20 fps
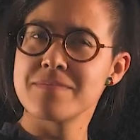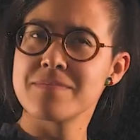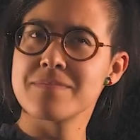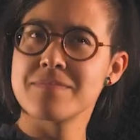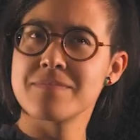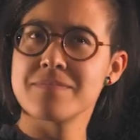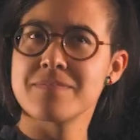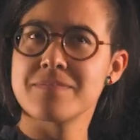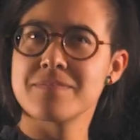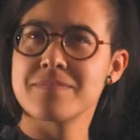
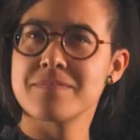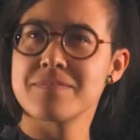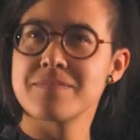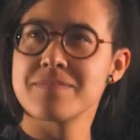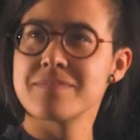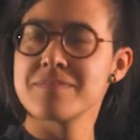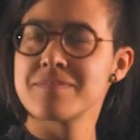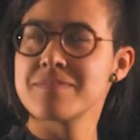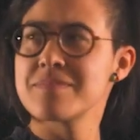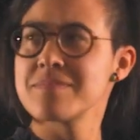
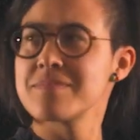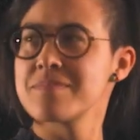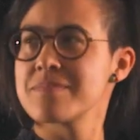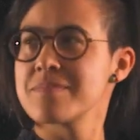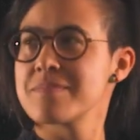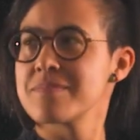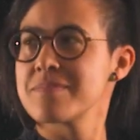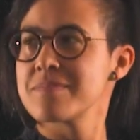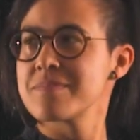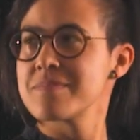
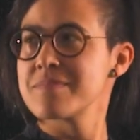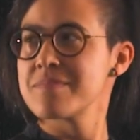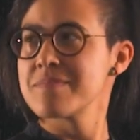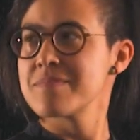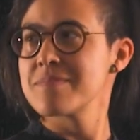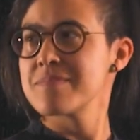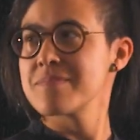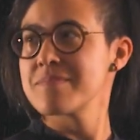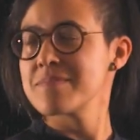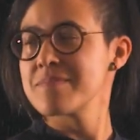
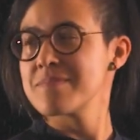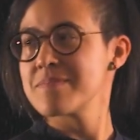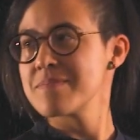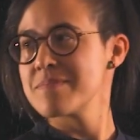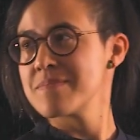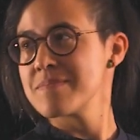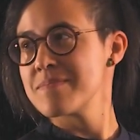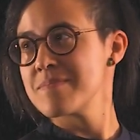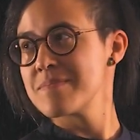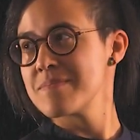
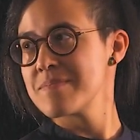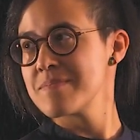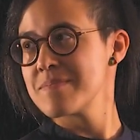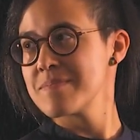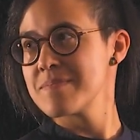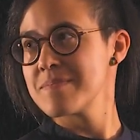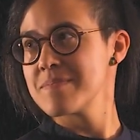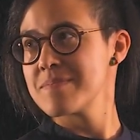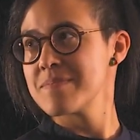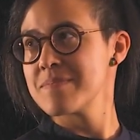
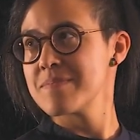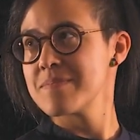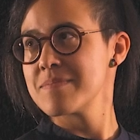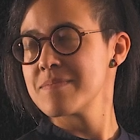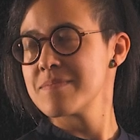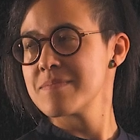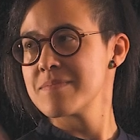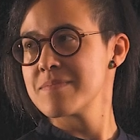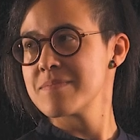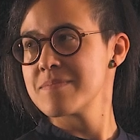
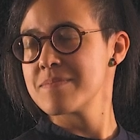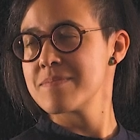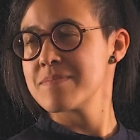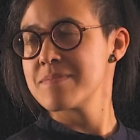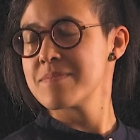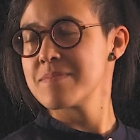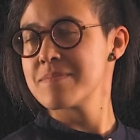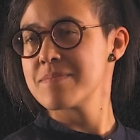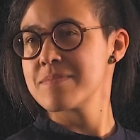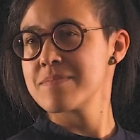
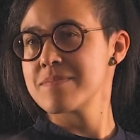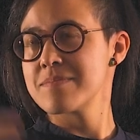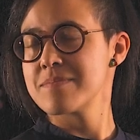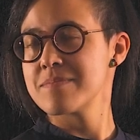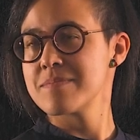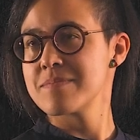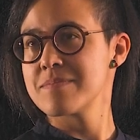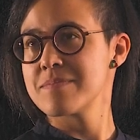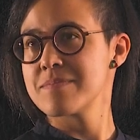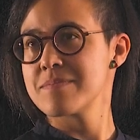
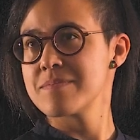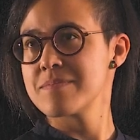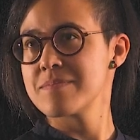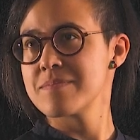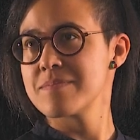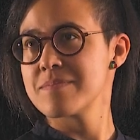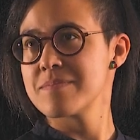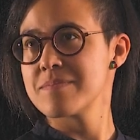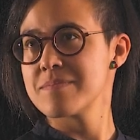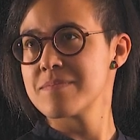This person isn't speaking.